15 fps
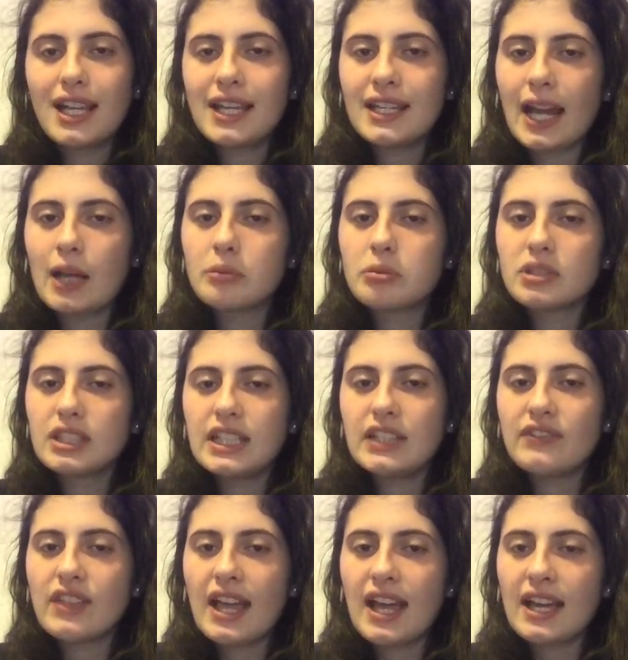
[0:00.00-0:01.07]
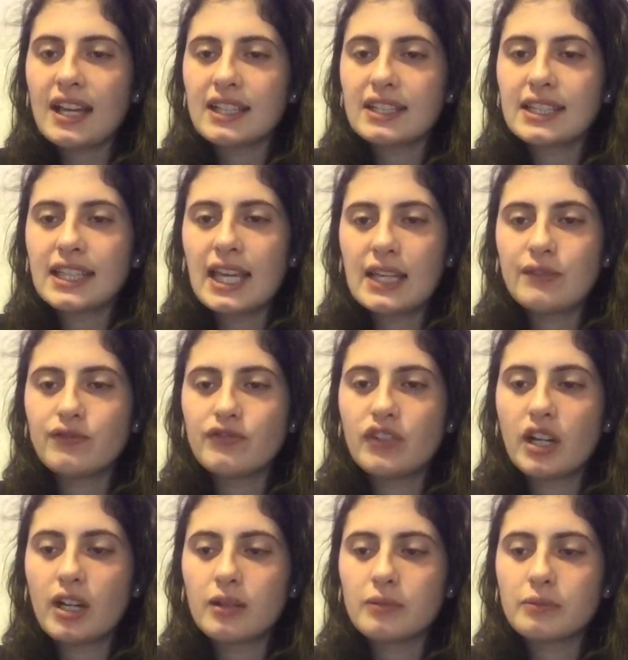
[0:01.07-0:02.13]
and I believe that came
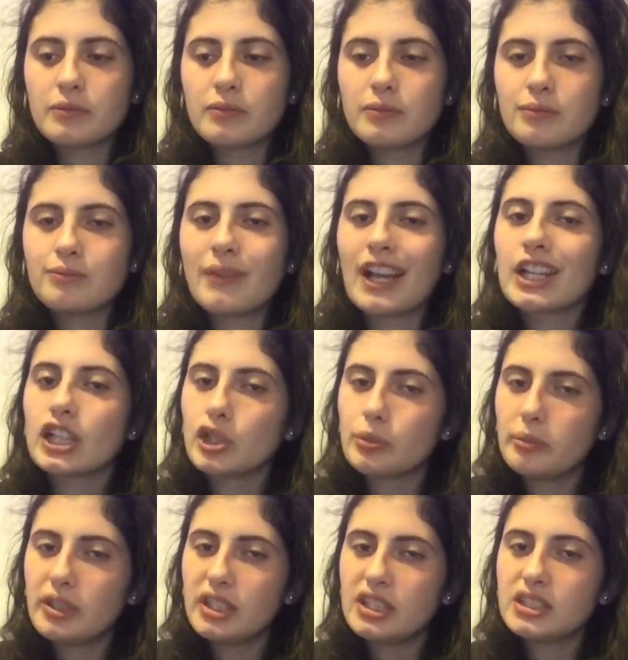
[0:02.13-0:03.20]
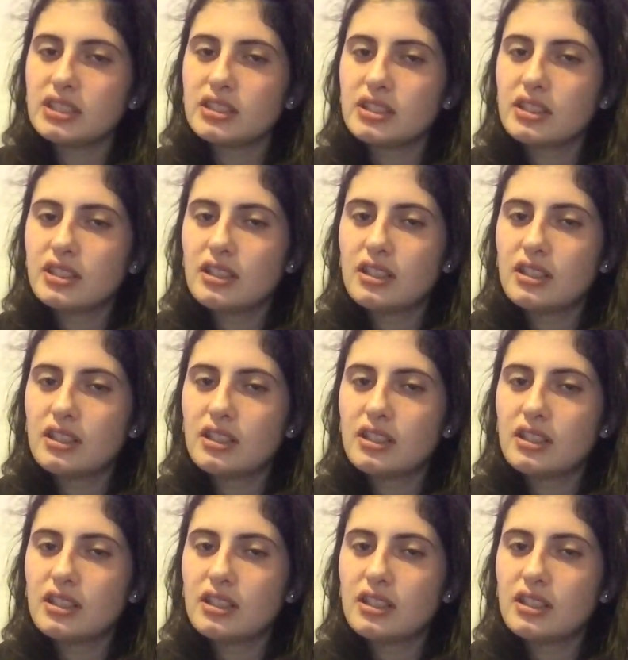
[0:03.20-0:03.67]
from my lupus.